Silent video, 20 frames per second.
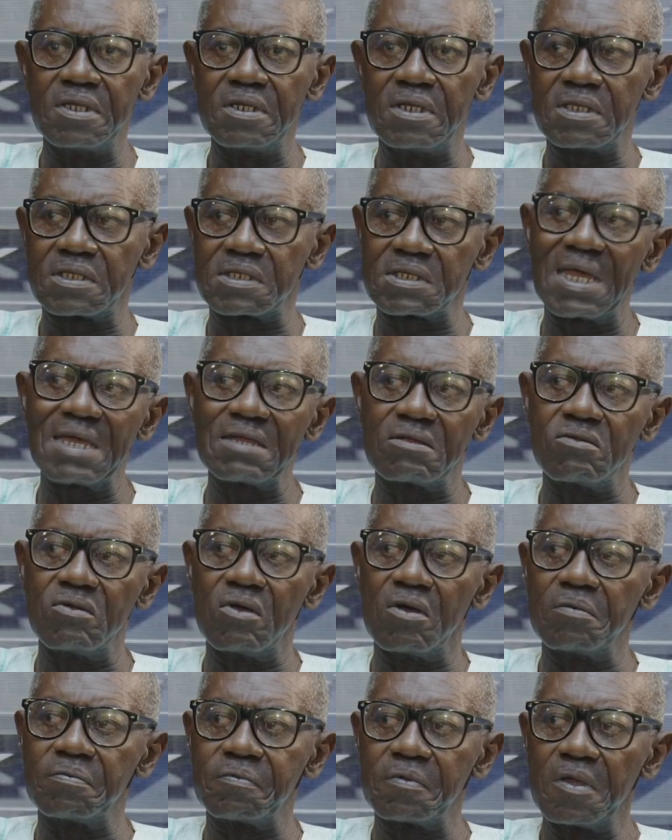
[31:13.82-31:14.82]
is psyched
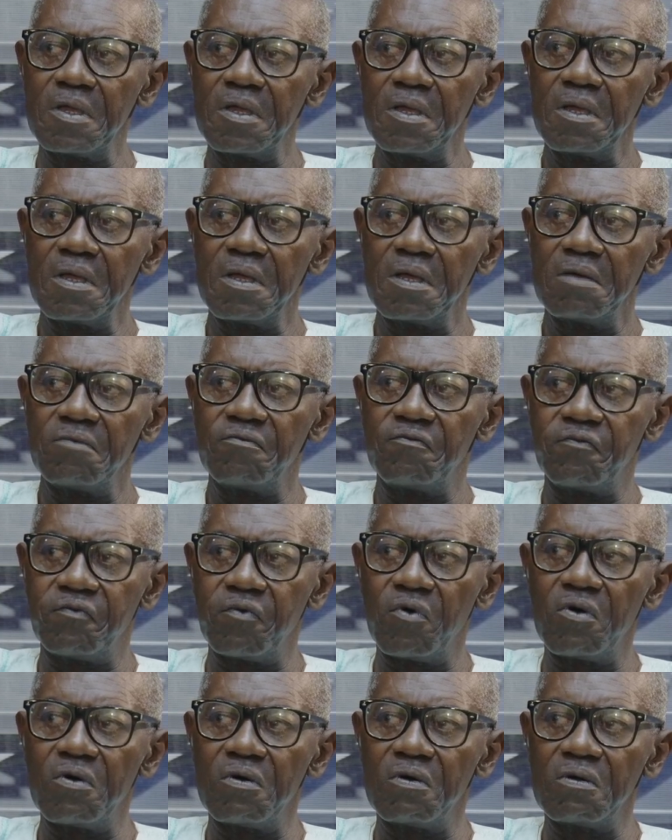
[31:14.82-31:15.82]
up
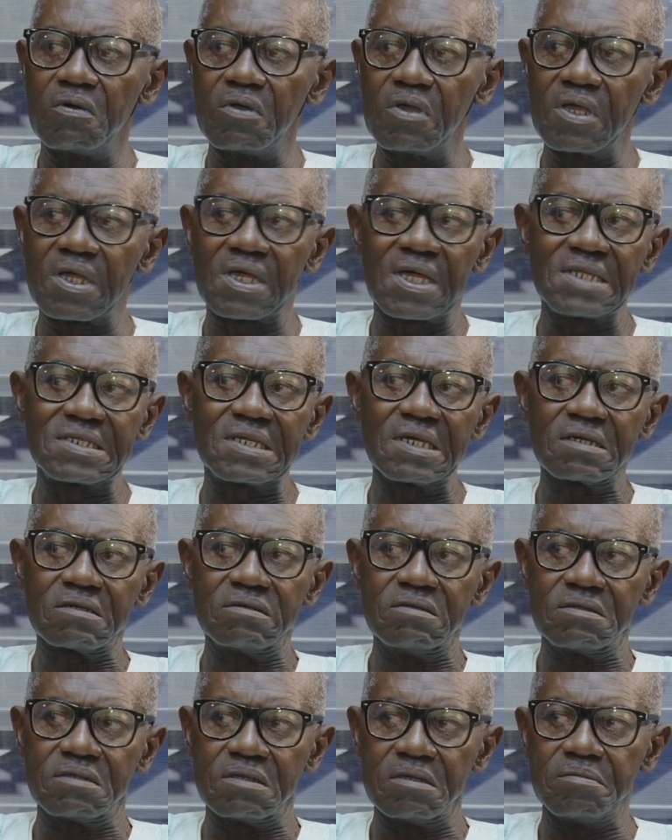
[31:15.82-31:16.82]
for a
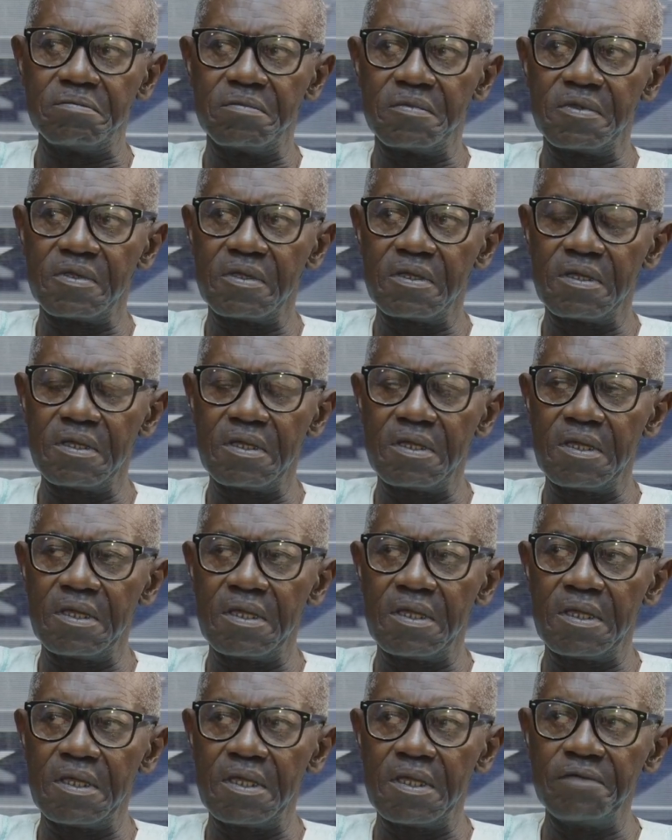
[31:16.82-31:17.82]
cataclysm
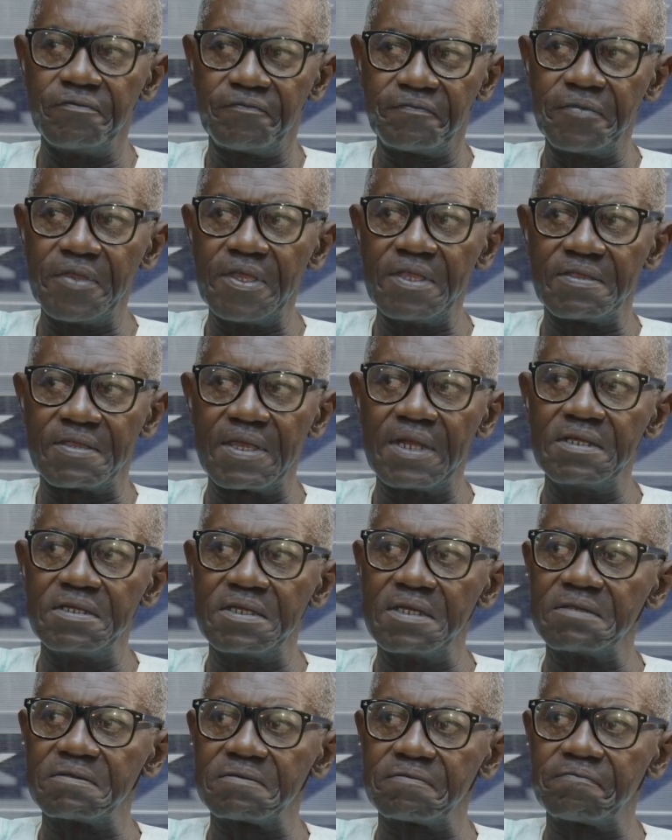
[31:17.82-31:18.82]
if the
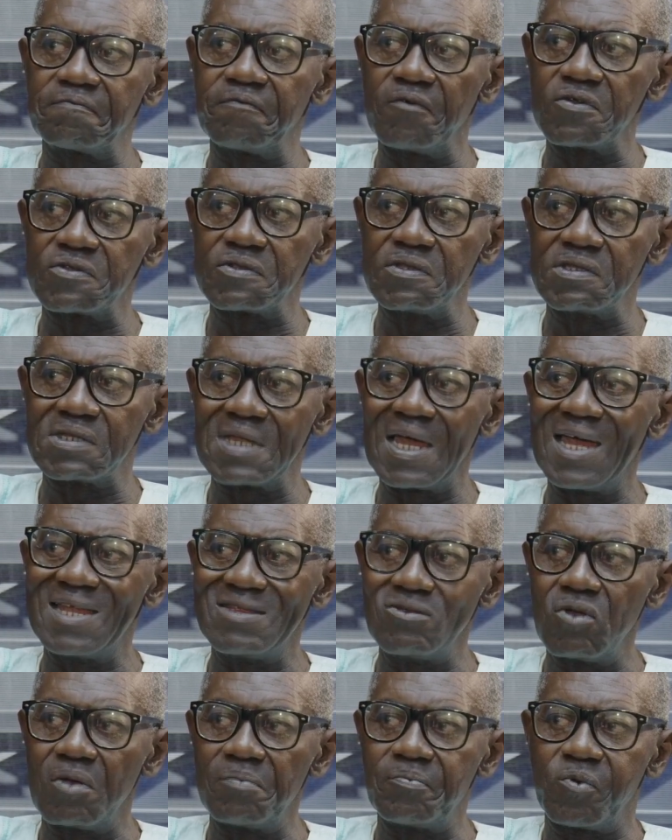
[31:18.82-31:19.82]
intelligence forces are
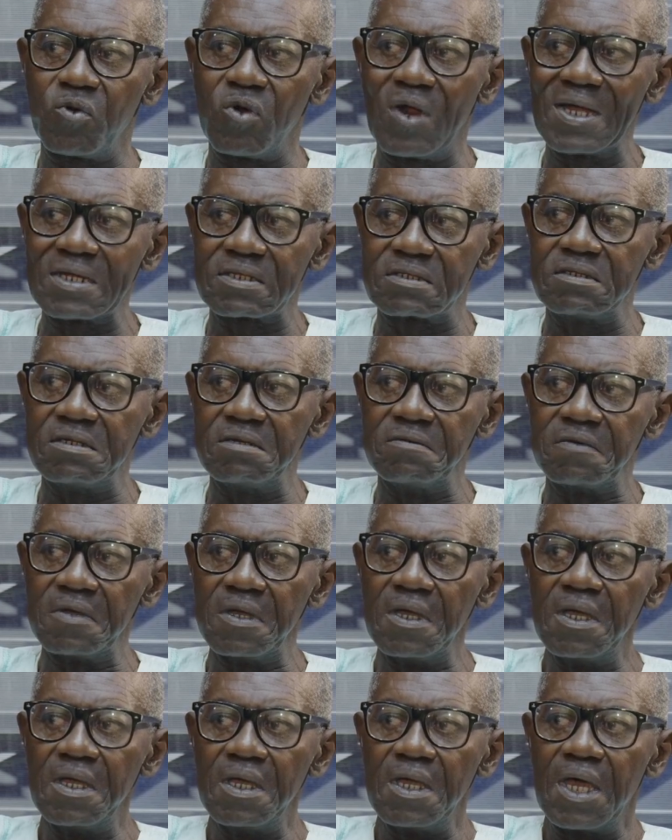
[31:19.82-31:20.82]
not proactive.
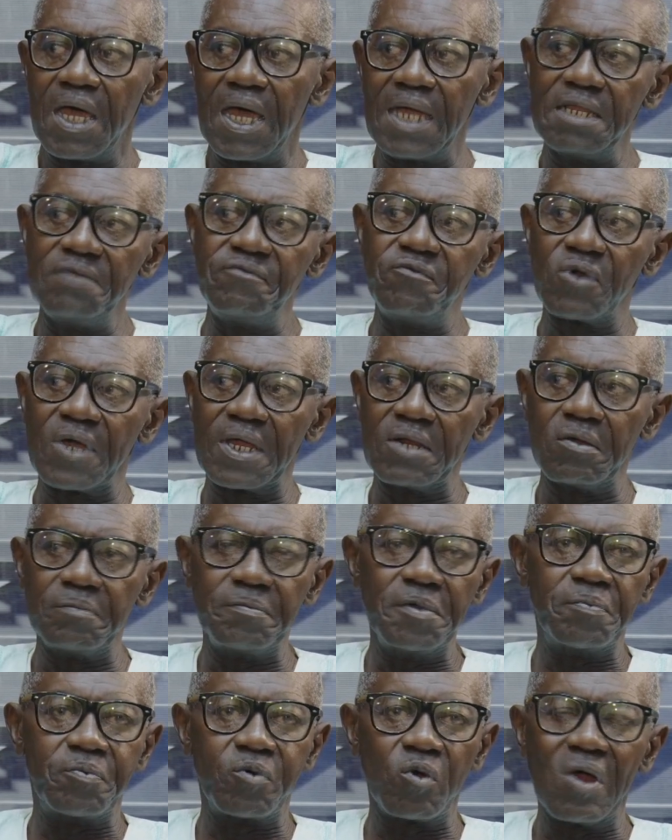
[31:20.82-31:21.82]
And if you cannot
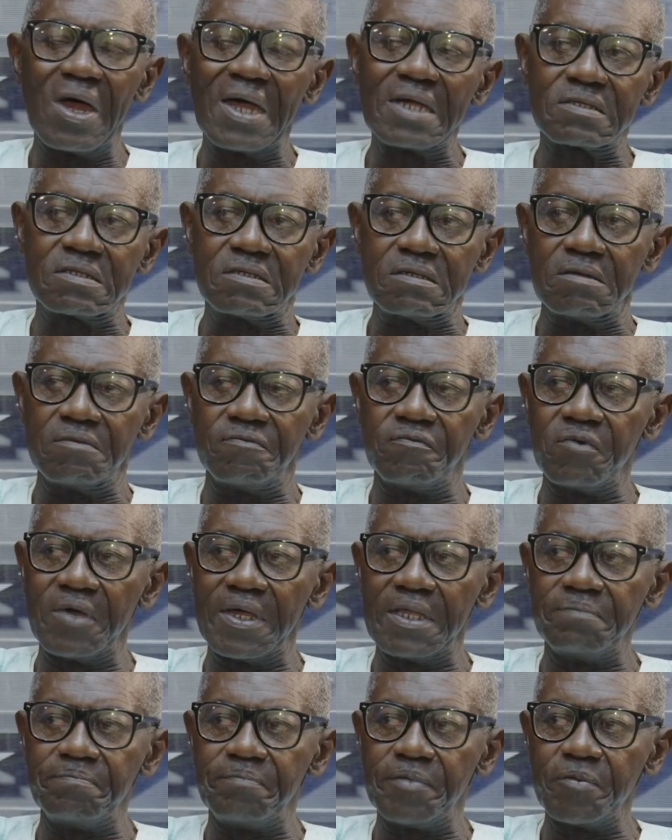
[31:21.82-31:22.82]
be proactive
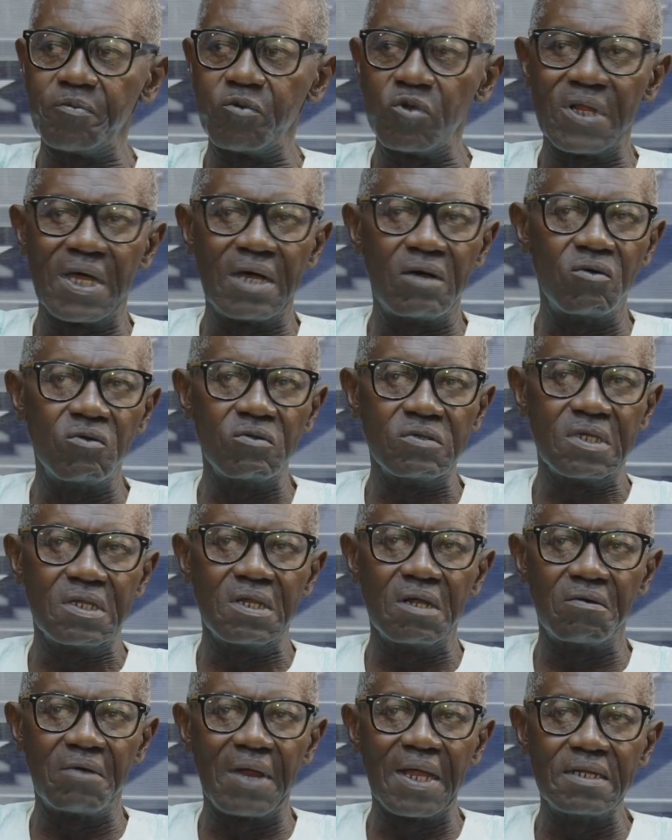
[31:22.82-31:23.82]
when people are holding
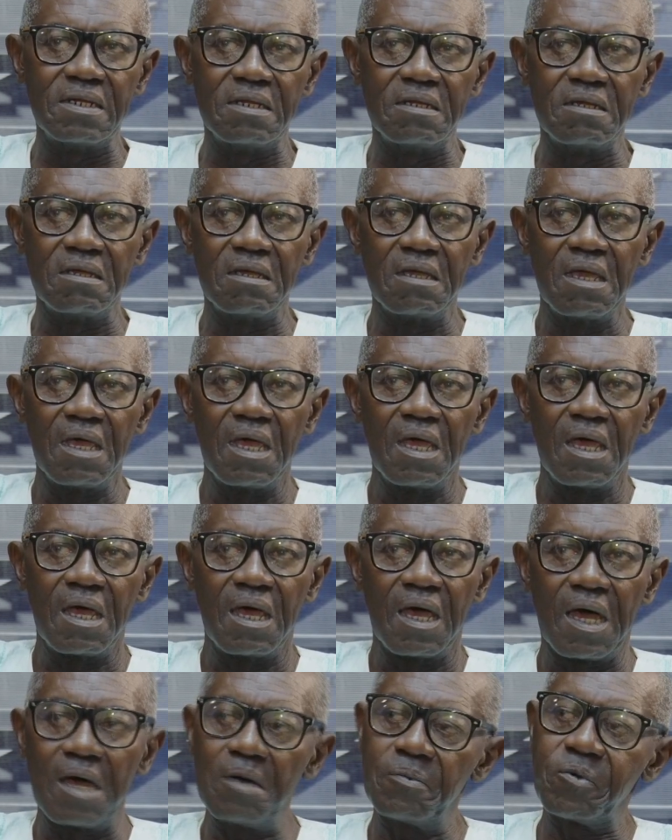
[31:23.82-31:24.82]
a rally,
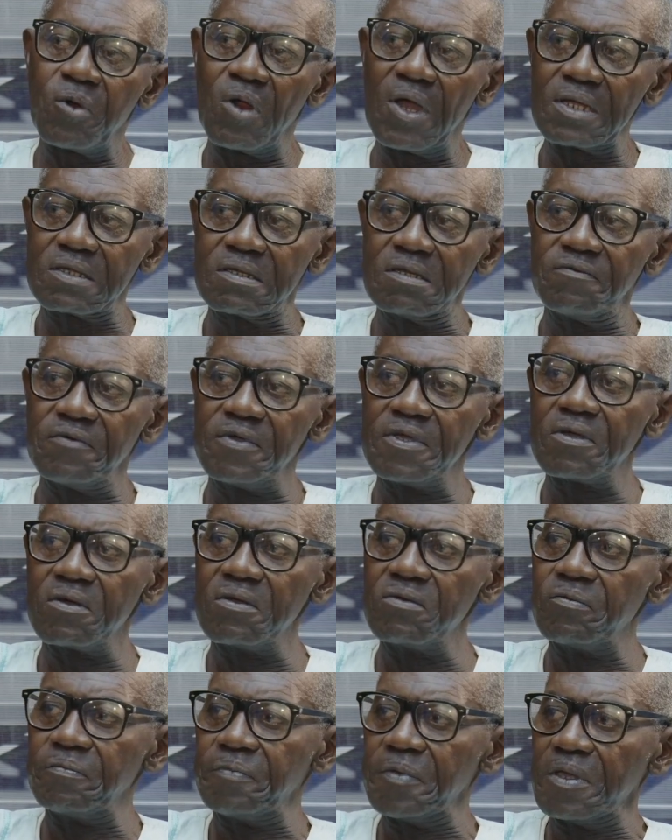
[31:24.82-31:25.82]
how proactive are you
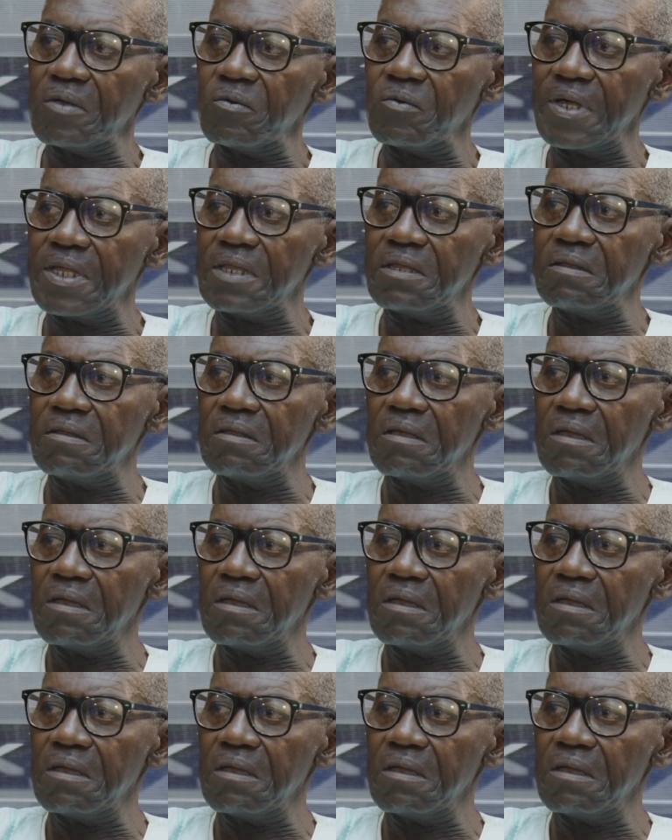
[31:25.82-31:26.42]
going to be when